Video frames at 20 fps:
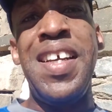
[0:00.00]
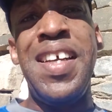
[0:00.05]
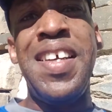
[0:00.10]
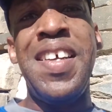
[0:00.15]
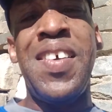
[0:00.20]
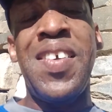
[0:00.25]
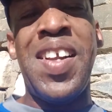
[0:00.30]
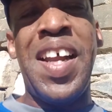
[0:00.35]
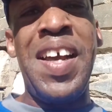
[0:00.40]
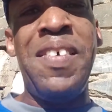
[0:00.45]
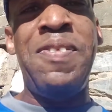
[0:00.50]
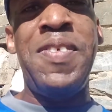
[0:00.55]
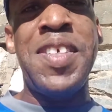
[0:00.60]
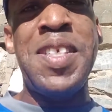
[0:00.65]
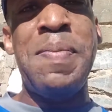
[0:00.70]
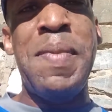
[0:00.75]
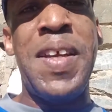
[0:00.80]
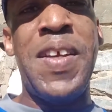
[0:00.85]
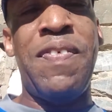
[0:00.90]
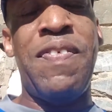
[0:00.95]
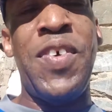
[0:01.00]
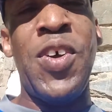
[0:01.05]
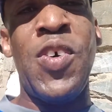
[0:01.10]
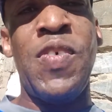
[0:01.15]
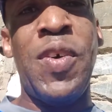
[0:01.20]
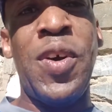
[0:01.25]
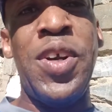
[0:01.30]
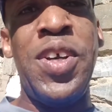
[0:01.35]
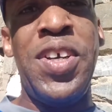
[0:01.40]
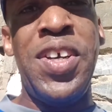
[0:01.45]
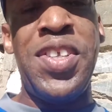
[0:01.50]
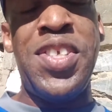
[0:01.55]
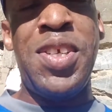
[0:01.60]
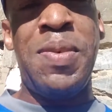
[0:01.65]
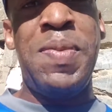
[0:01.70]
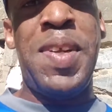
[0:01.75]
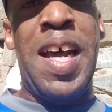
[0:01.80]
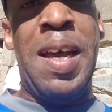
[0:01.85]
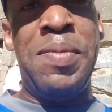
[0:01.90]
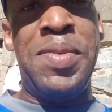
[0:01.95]
you know, life doesn't make you feel very good
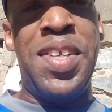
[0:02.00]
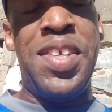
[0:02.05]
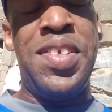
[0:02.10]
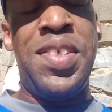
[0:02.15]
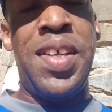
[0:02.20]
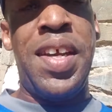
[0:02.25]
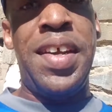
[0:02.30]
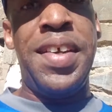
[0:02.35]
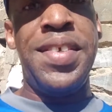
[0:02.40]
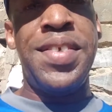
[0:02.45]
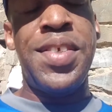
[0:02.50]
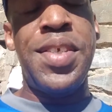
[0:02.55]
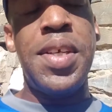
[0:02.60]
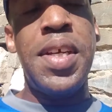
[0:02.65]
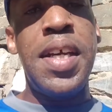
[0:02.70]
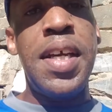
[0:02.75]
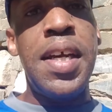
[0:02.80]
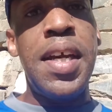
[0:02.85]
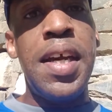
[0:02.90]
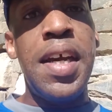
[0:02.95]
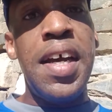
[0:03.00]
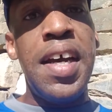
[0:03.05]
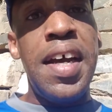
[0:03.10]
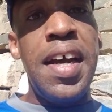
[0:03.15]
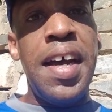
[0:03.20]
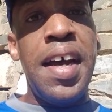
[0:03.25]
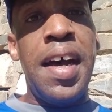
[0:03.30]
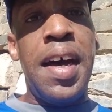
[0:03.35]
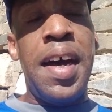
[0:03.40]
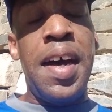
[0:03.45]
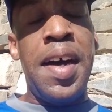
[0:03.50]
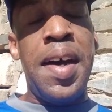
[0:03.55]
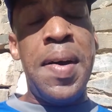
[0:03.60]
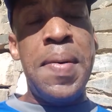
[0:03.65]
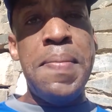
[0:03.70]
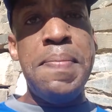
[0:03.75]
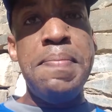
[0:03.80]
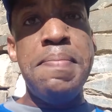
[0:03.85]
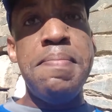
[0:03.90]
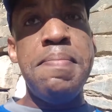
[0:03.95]
sometimes these days.
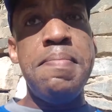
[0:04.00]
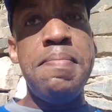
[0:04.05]
Um,